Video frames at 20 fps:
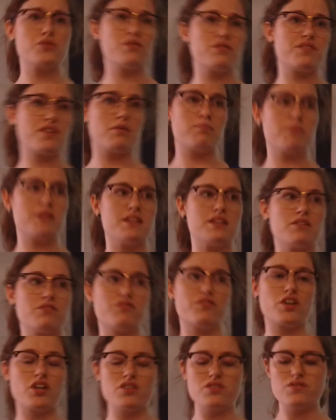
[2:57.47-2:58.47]
of them being the
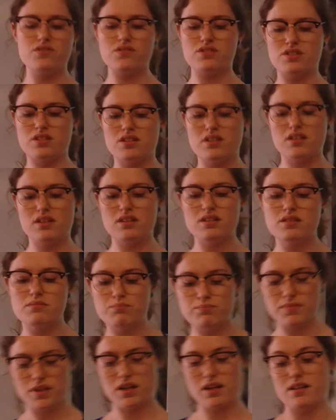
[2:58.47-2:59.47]
first
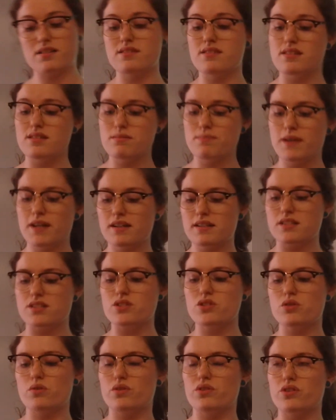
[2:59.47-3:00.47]
suspect, and
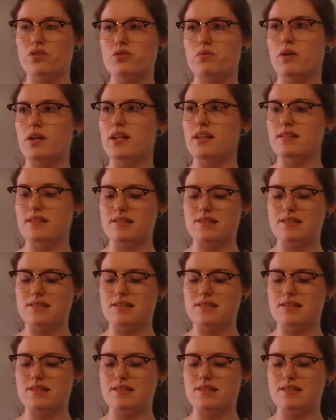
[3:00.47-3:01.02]
220 is the